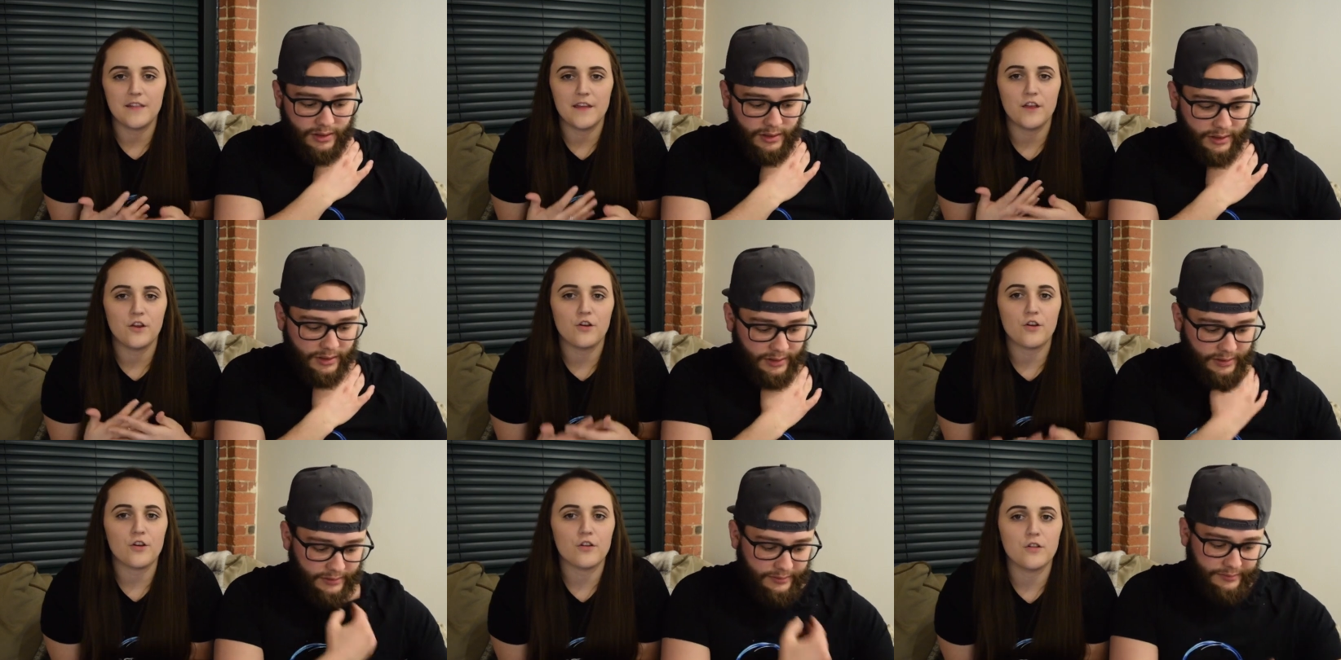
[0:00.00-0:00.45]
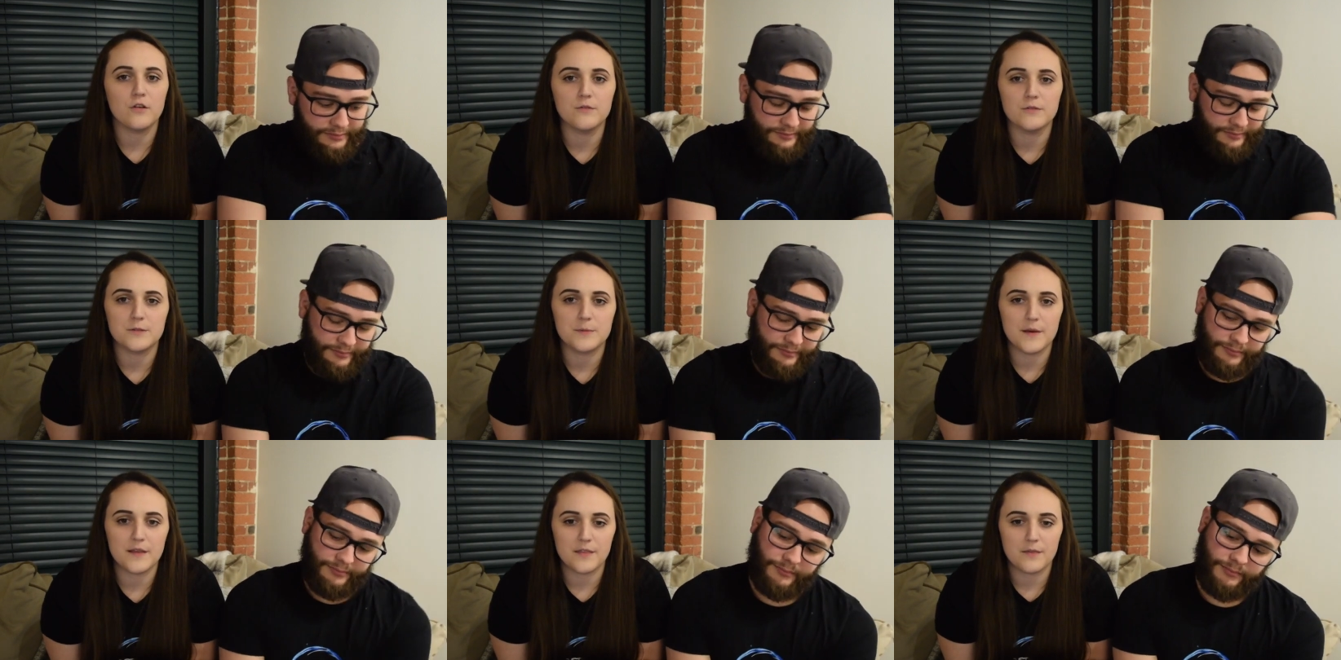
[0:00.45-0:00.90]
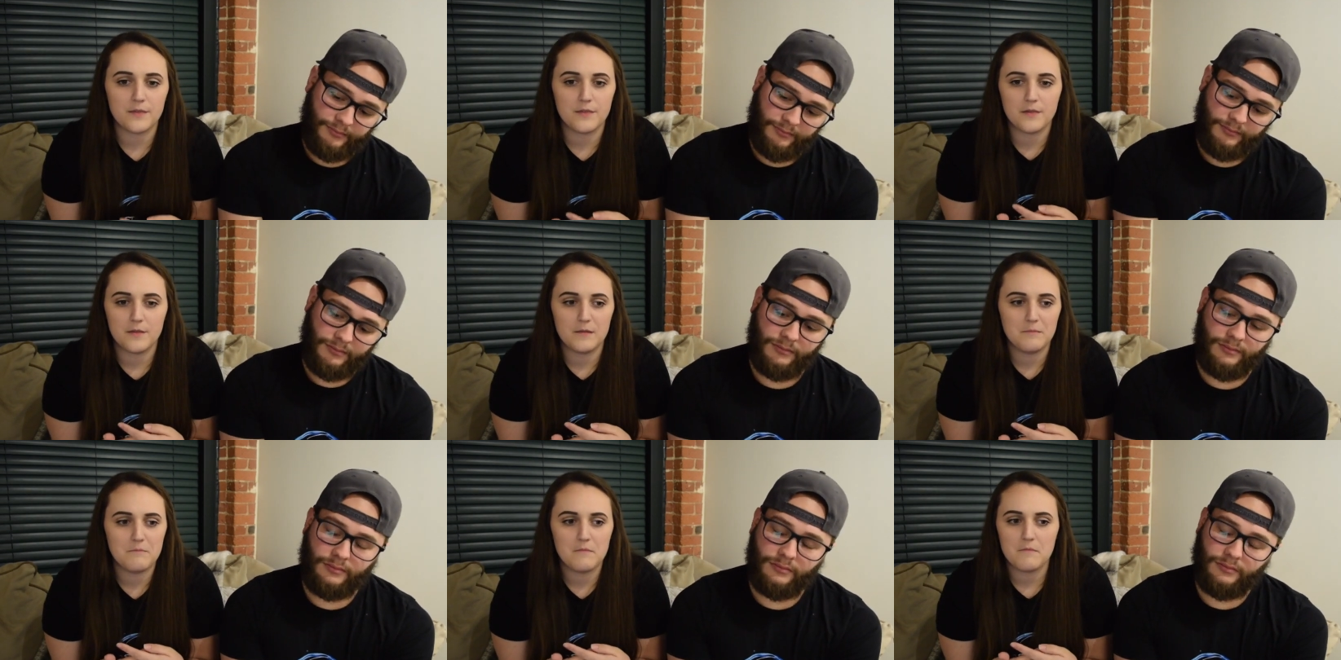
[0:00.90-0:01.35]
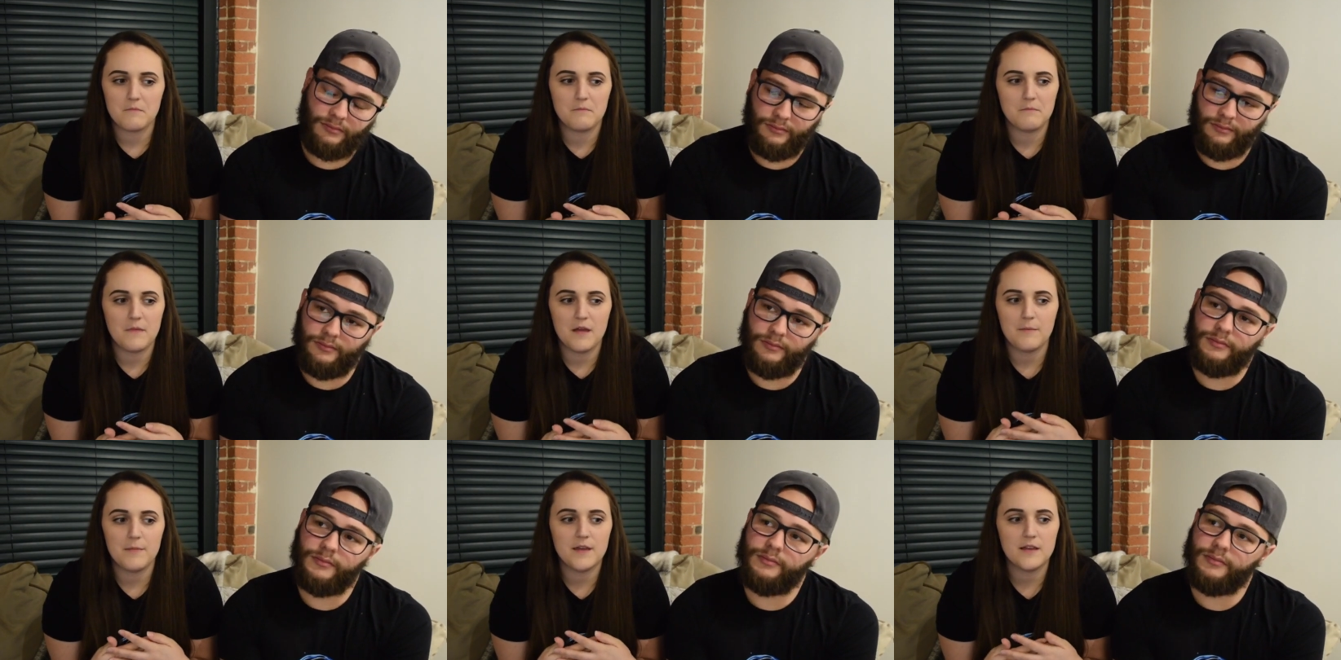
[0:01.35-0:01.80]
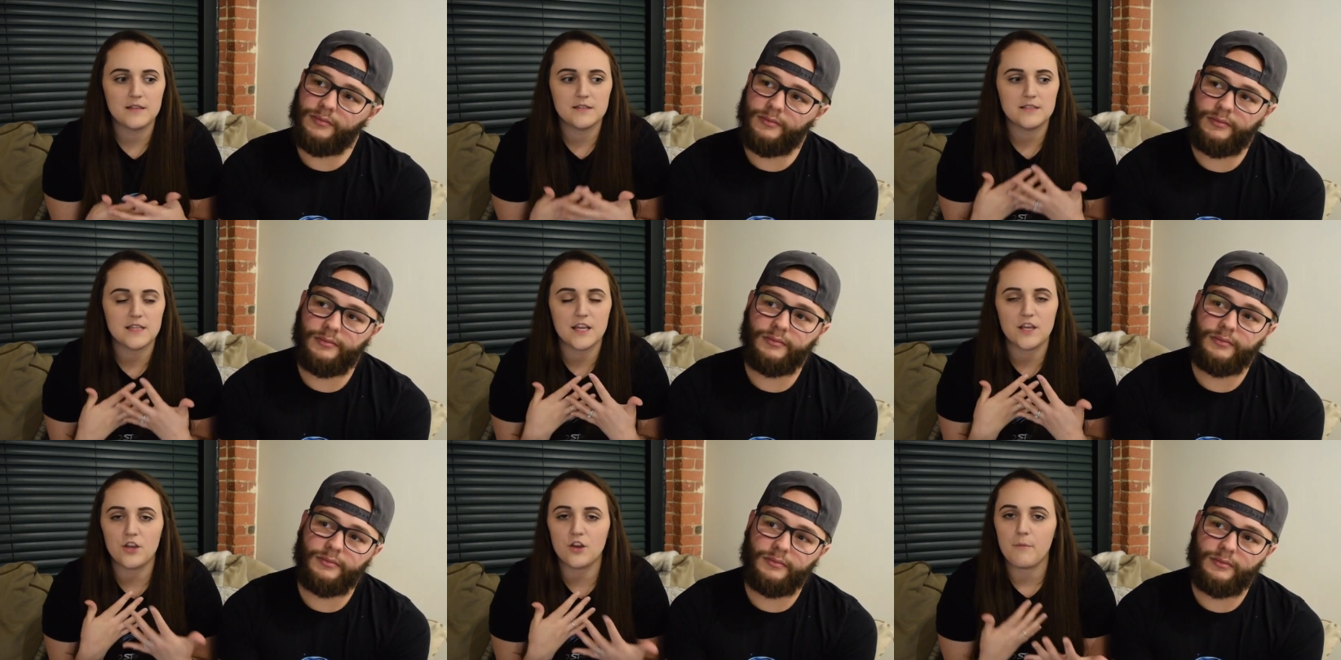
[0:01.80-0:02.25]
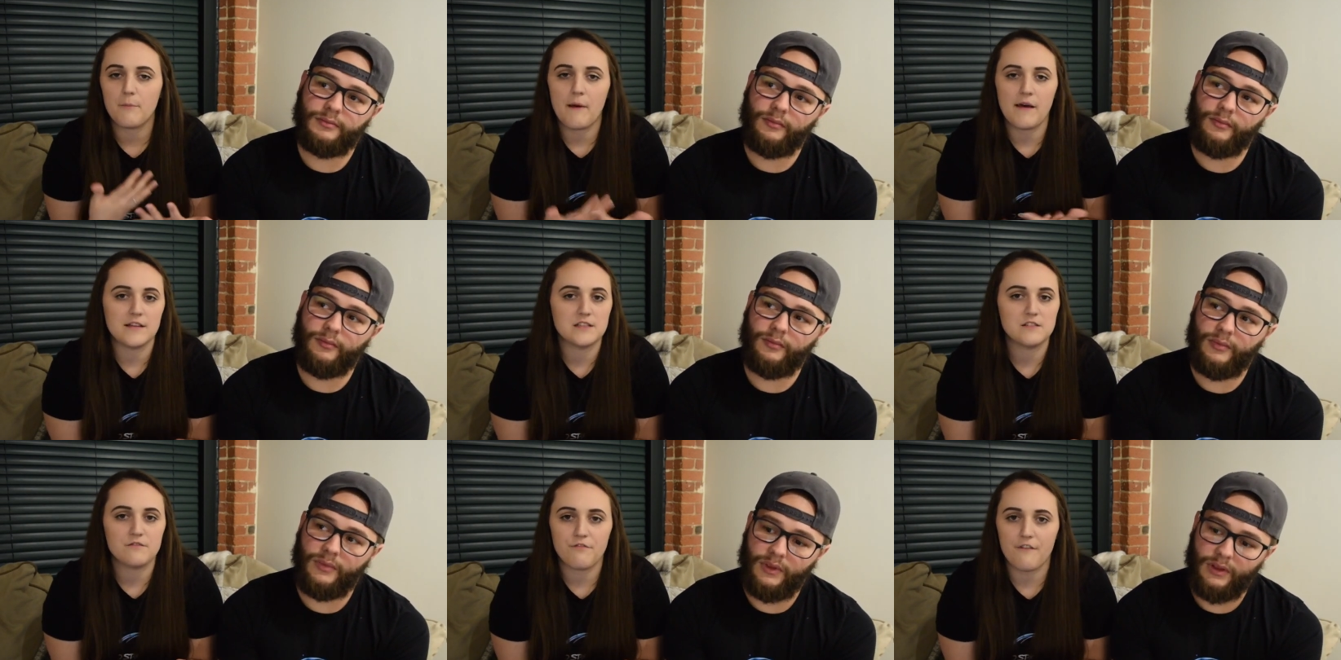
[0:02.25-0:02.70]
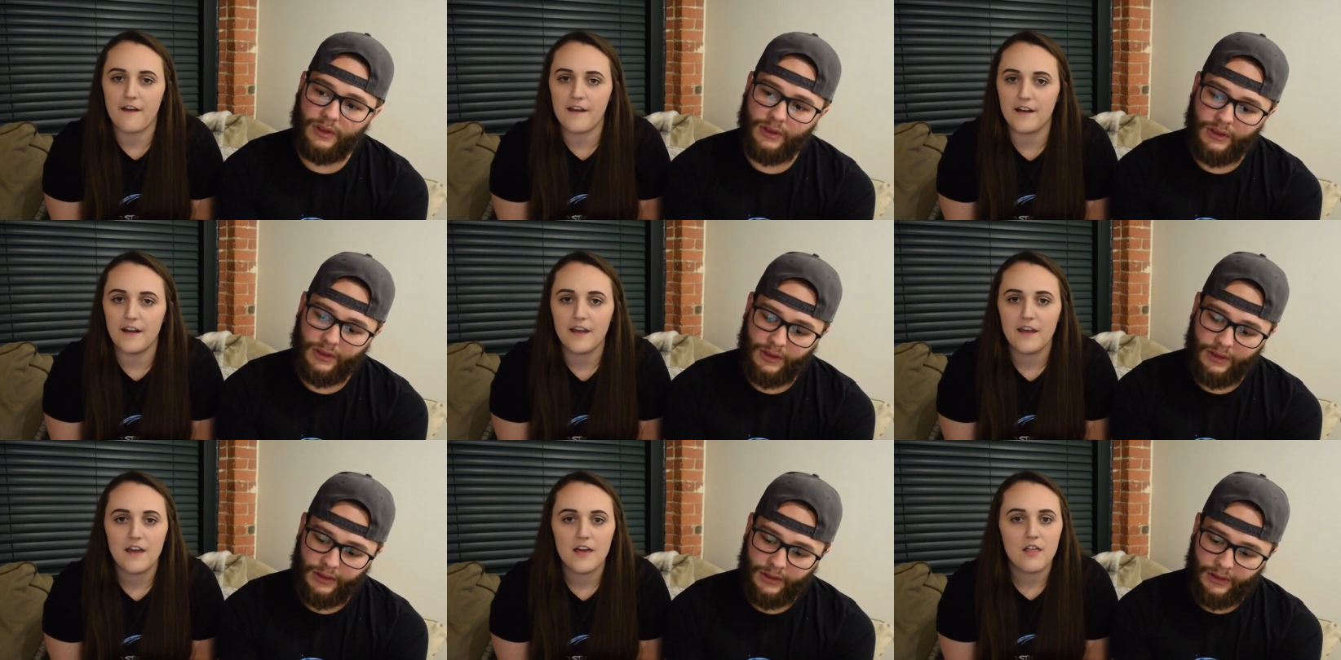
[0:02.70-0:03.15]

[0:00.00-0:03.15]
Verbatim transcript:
Speaker 1: that you're close with maybe it's like your best friend